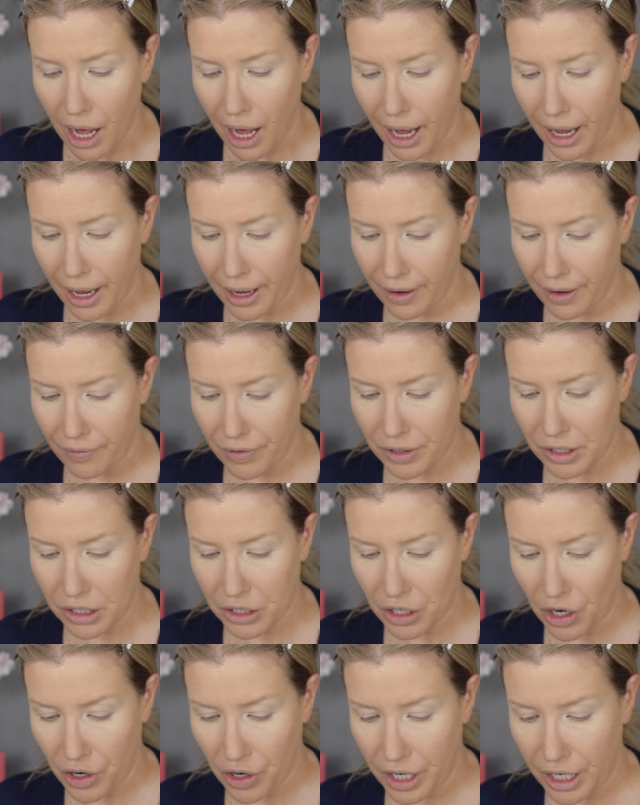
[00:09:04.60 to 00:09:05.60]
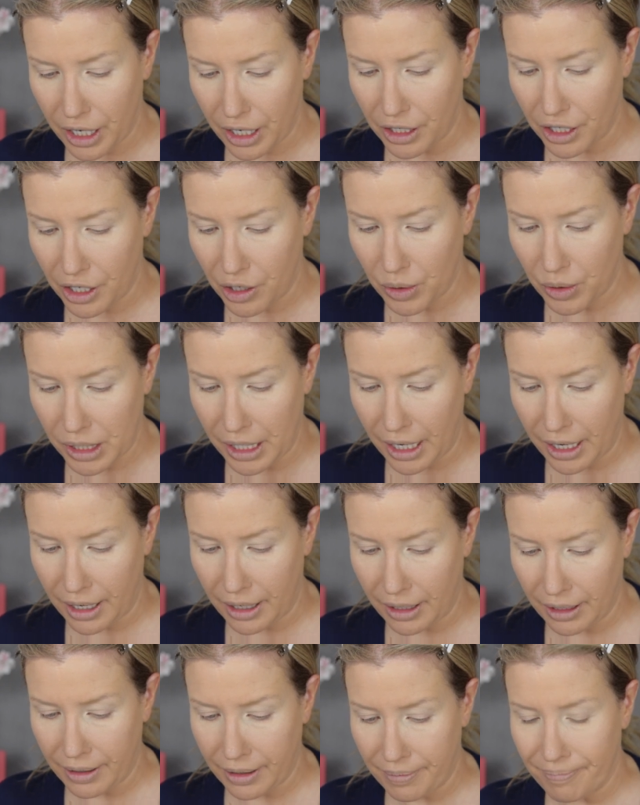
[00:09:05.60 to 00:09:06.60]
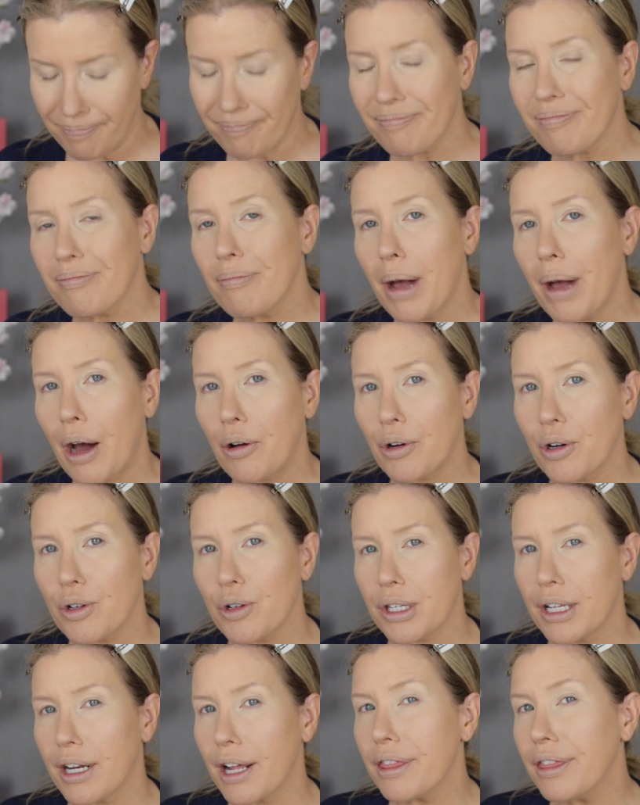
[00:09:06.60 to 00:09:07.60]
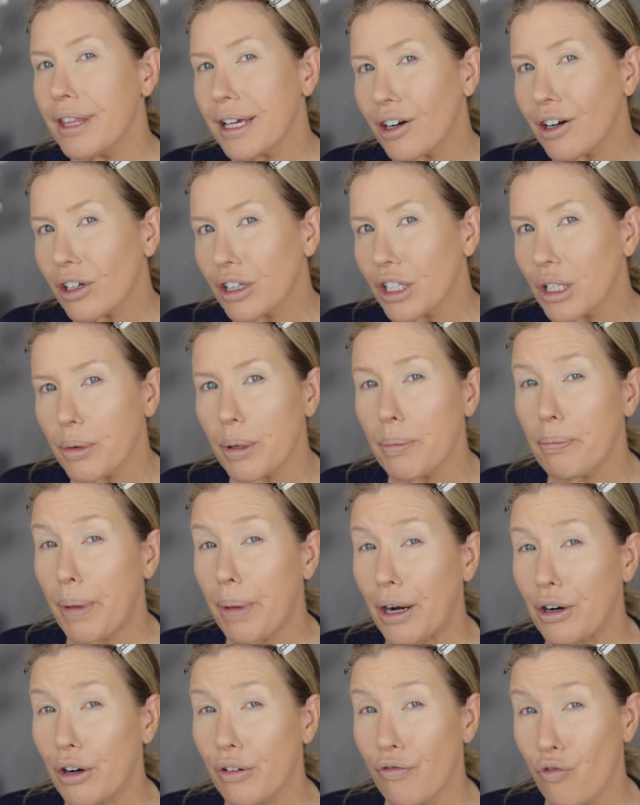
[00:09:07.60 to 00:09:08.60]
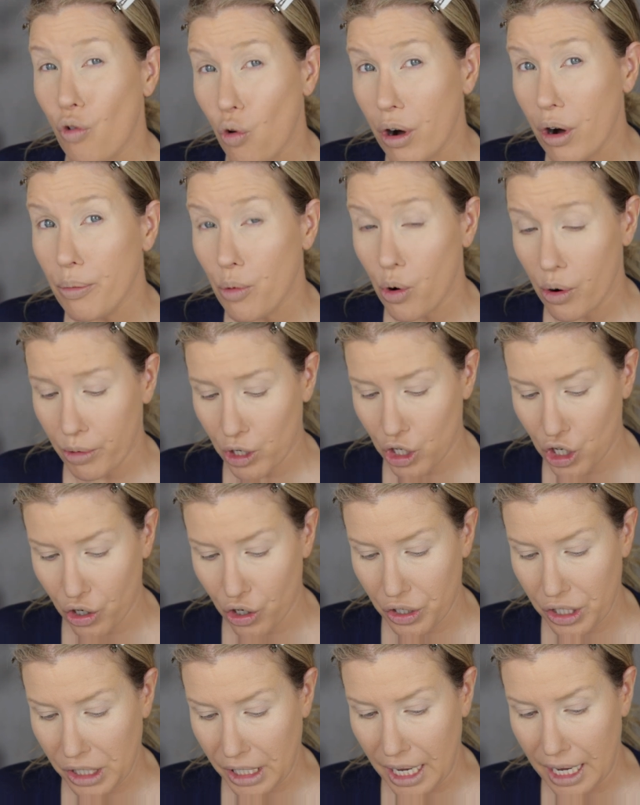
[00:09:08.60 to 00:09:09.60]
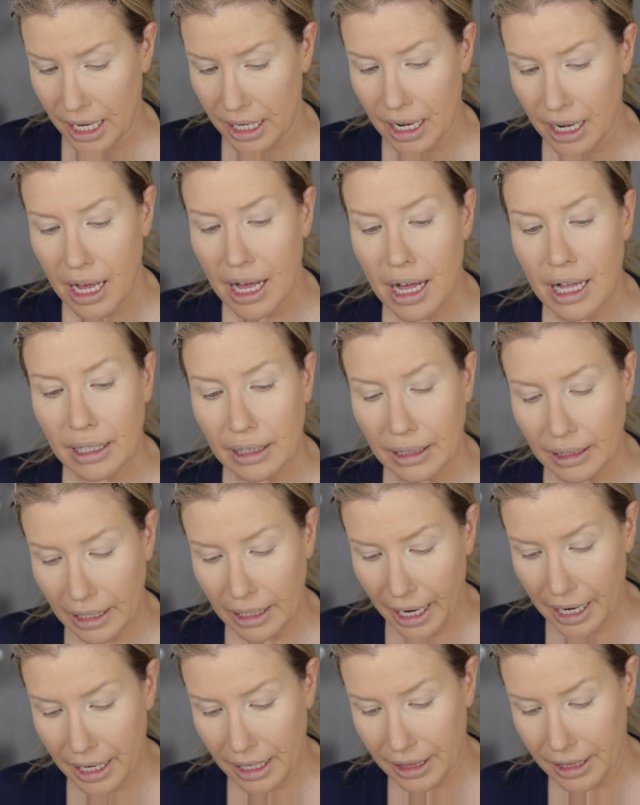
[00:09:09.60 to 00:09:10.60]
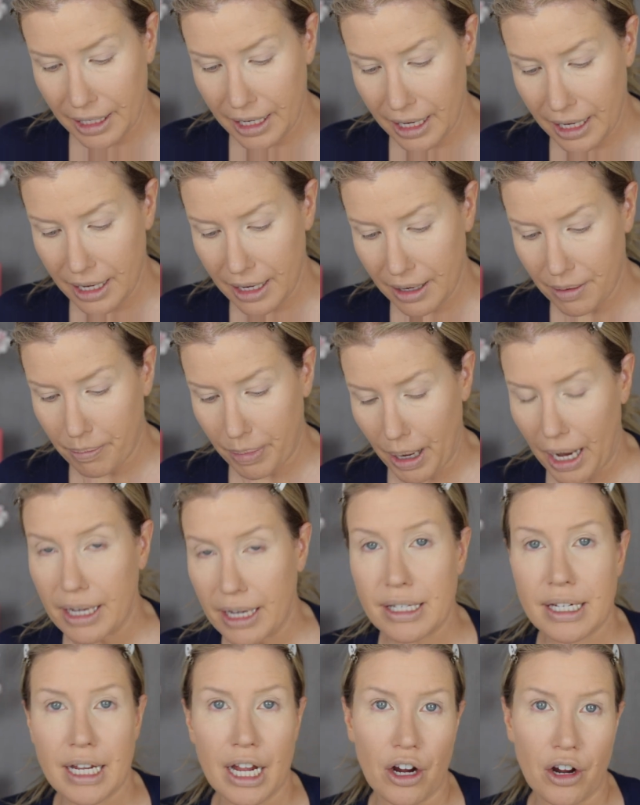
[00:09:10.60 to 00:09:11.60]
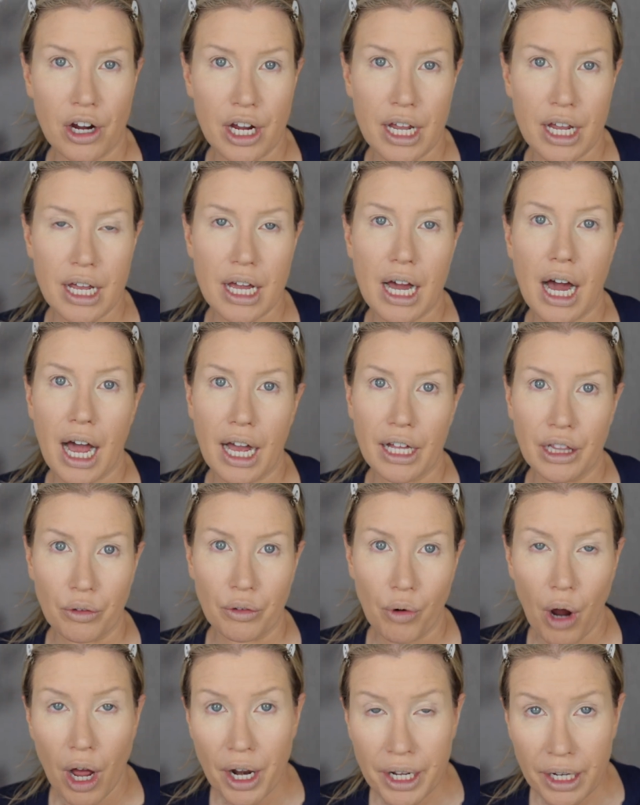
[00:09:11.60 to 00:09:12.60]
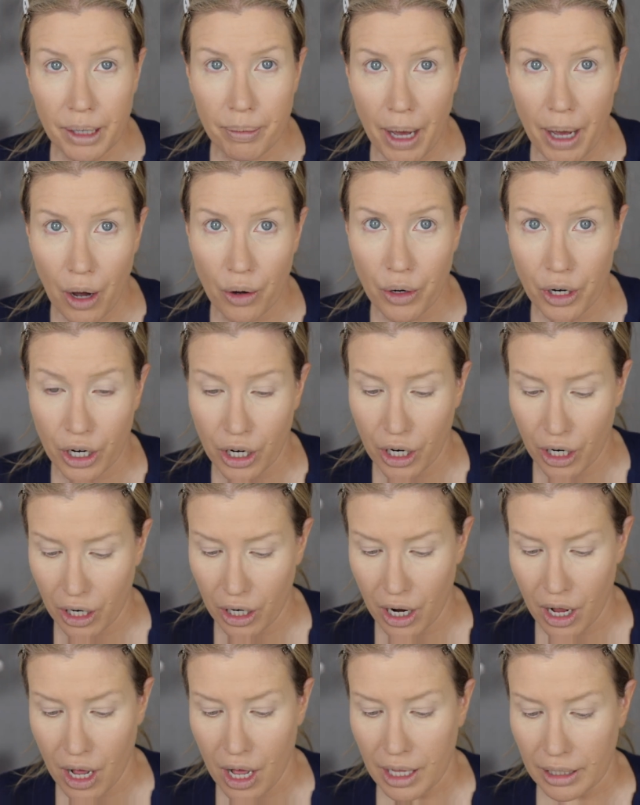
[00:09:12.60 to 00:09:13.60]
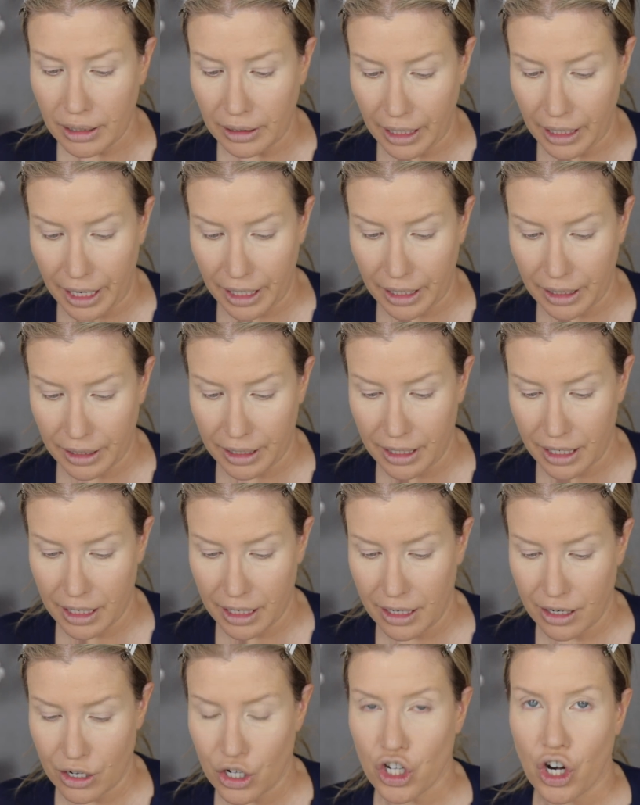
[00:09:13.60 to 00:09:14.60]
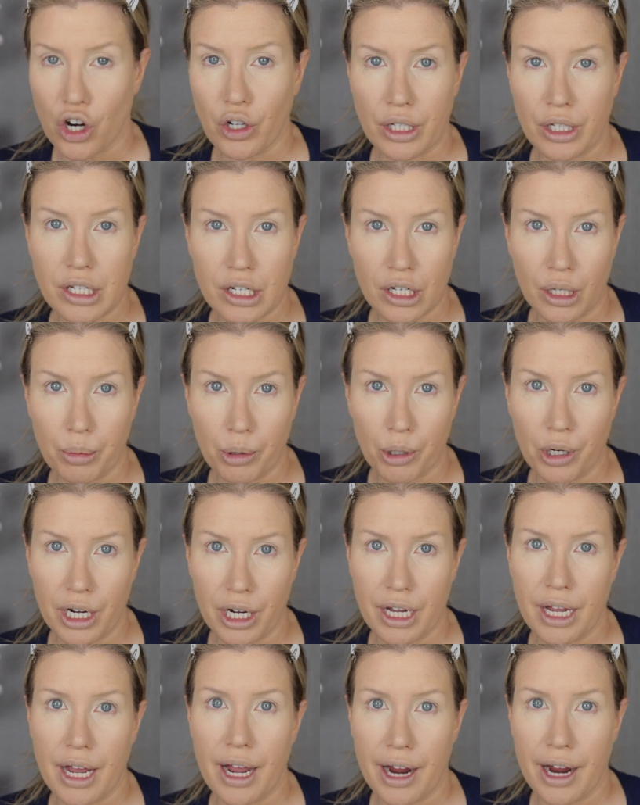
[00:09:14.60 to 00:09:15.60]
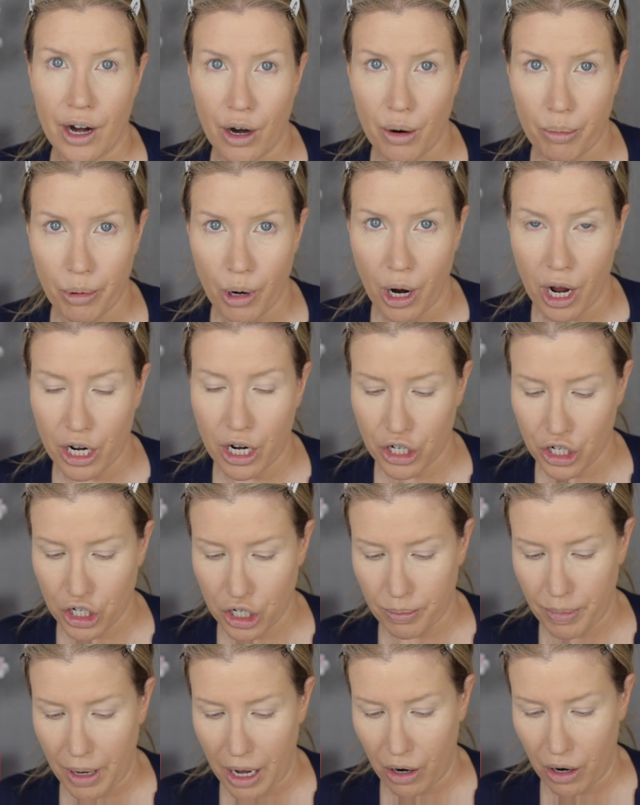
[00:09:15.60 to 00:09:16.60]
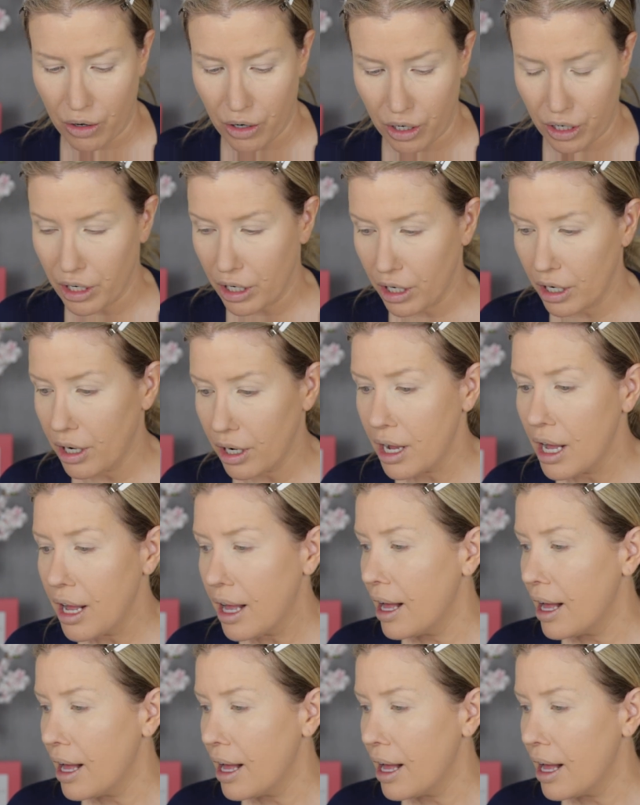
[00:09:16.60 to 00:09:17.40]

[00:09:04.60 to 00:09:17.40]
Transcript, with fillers: I've started using powders that I think are a little bit better for more mature skin, like the By Terry Hyaluronic Powder, like the Charlotte Tilbury Airbrushed Powder.